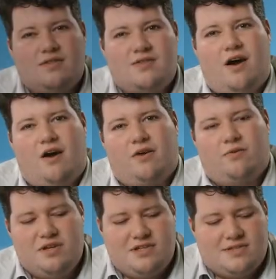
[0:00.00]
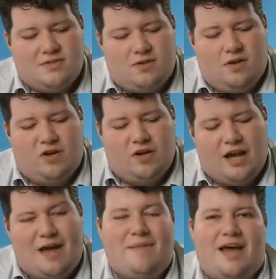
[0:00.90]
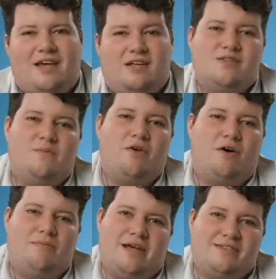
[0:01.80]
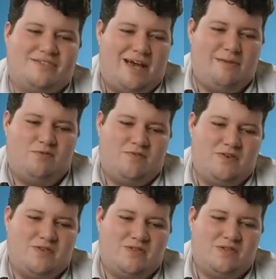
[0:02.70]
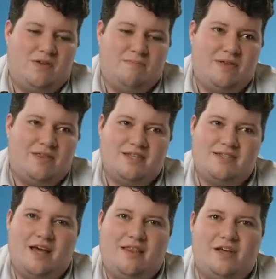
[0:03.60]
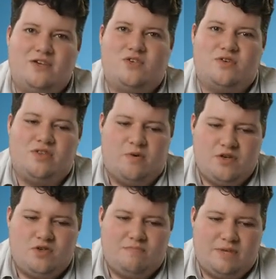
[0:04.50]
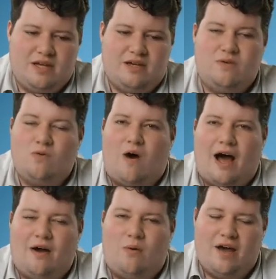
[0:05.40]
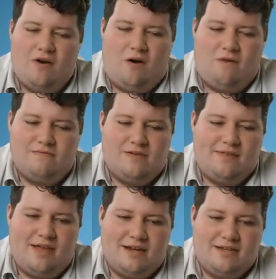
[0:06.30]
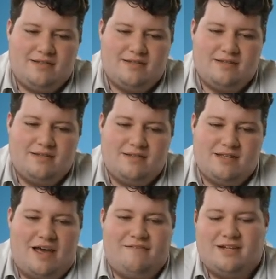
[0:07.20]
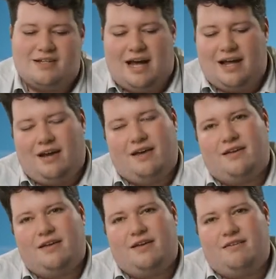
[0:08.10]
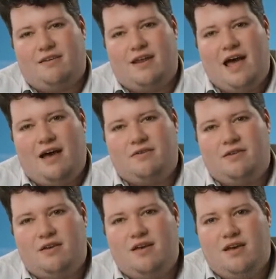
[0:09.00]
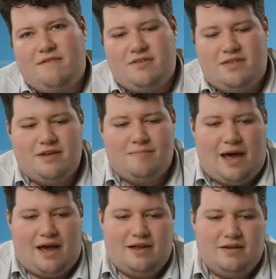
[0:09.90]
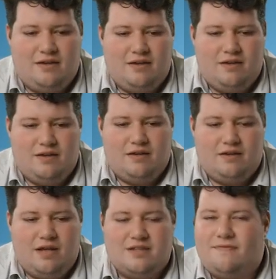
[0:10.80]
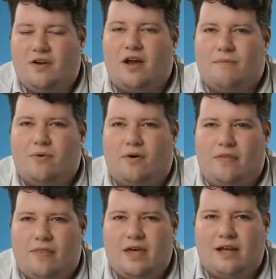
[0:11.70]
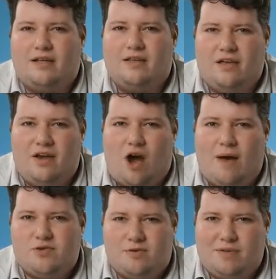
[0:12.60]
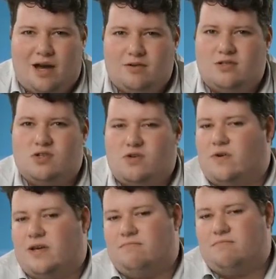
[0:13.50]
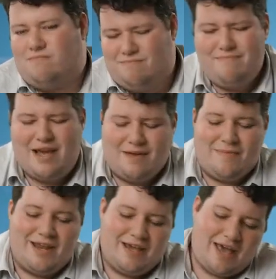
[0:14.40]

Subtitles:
So, we just took a look at making some complex table views, but there's another issue that we should be quite aware of, and that is saving data. Now, if you think about it, it's a very important thing that your app should be able to do in many